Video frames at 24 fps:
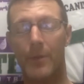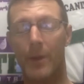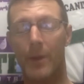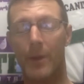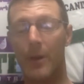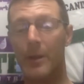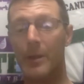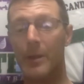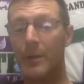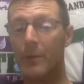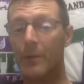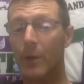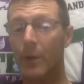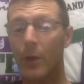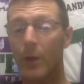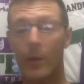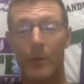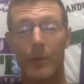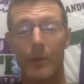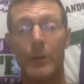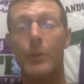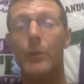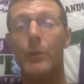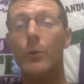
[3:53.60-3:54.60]
very
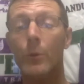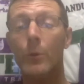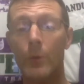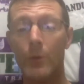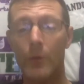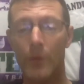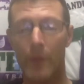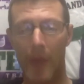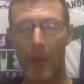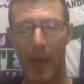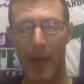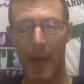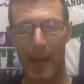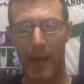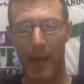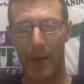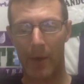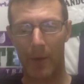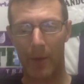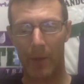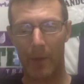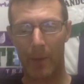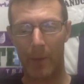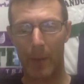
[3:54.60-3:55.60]
difficult to use that
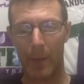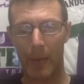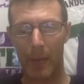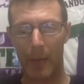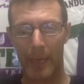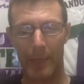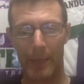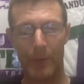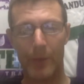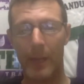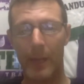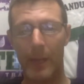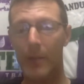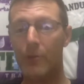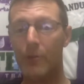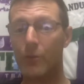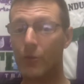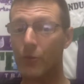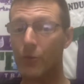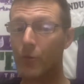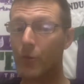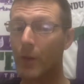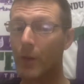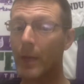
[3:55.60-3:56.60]
out on the bike. You can't
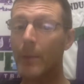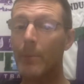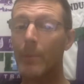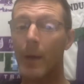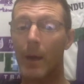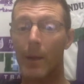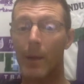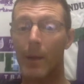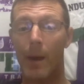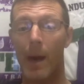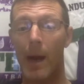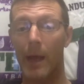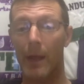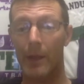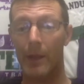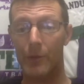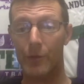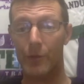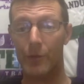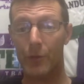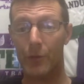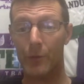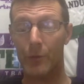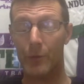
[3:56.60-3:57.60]
just train by mileage.
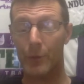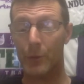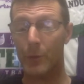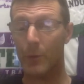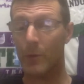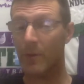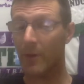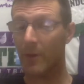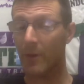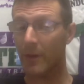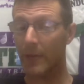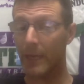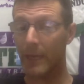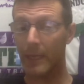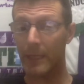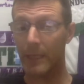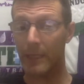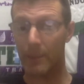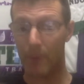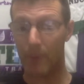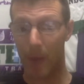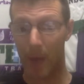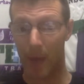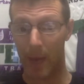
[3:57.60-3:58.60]
If you do a very
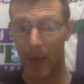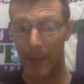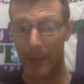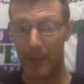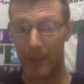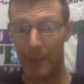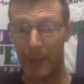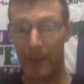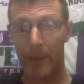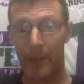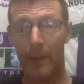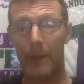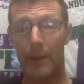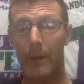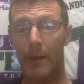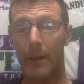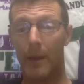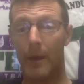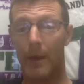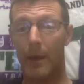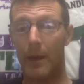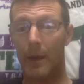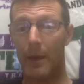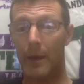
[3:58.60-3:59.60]
hilly ride,
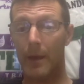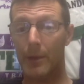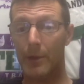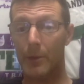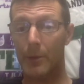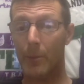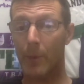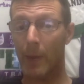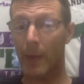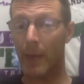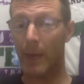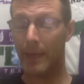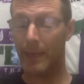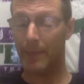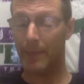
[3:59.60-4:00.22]
you might